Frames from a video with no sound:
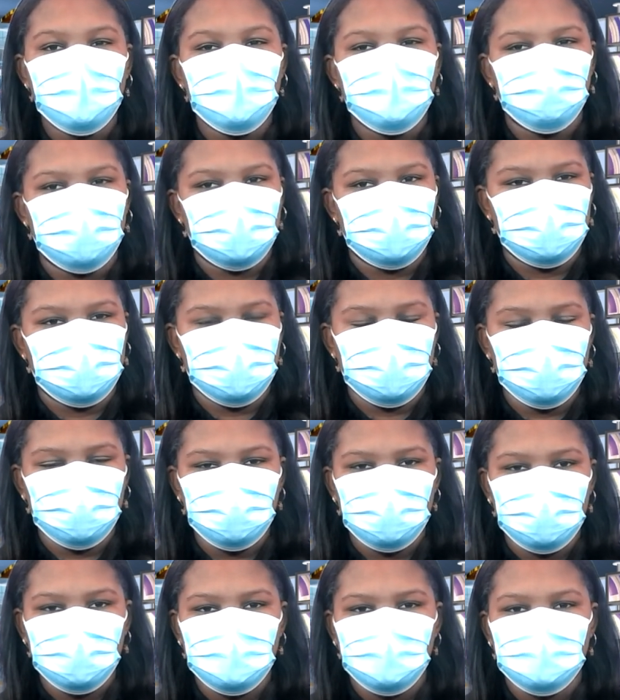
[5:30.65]
Miss Stone,
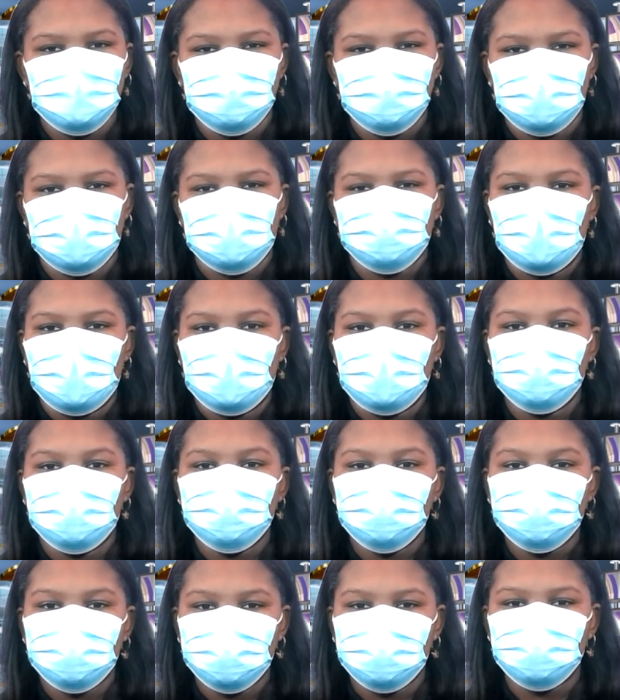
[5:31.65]
Miss Manum,
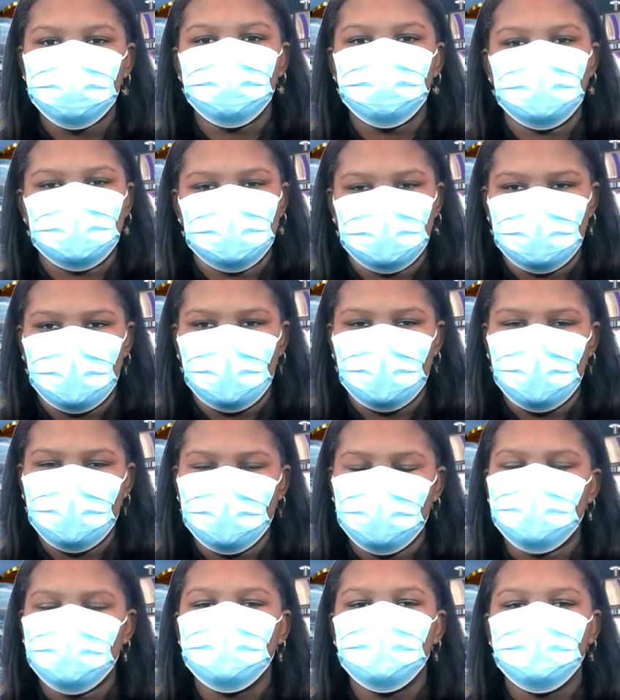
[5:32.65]
Miss Anaya,
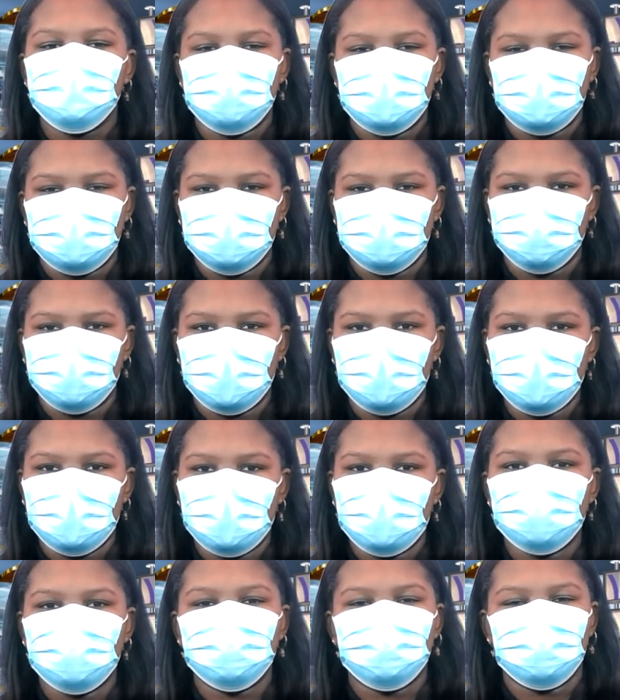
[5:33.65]
Miss Silvera,
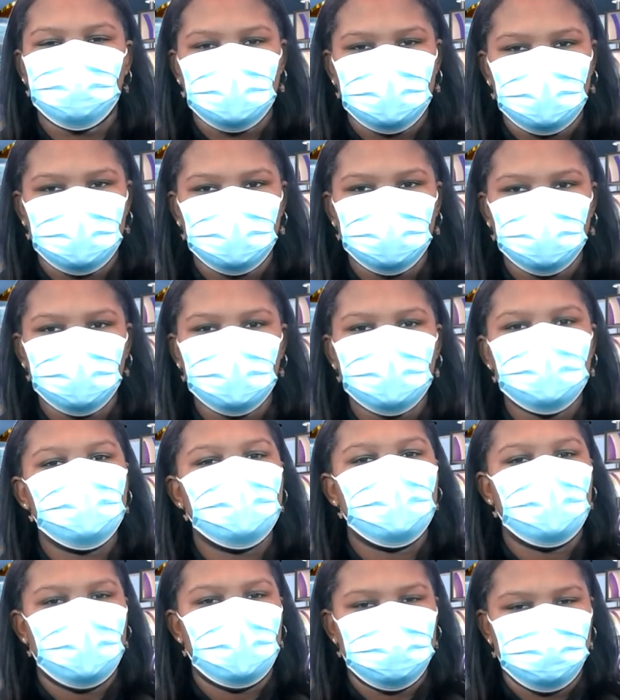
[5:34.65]
Miss Santori,
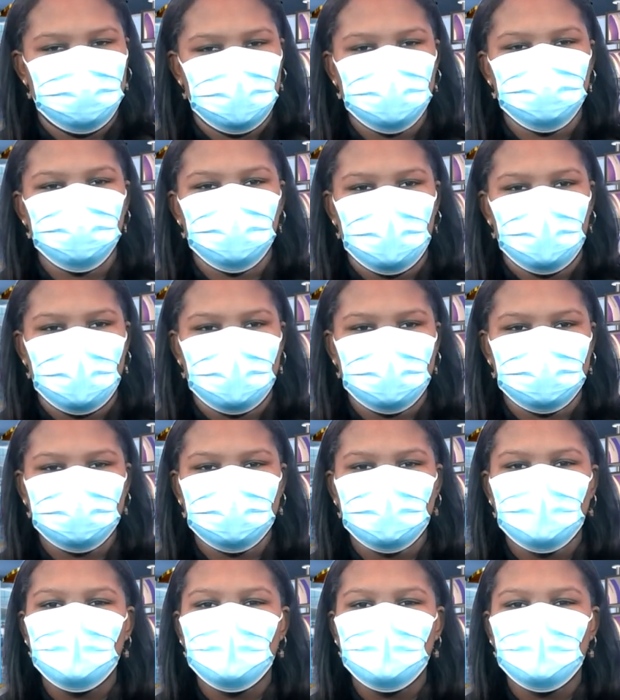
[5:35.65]
and Miss Moraz.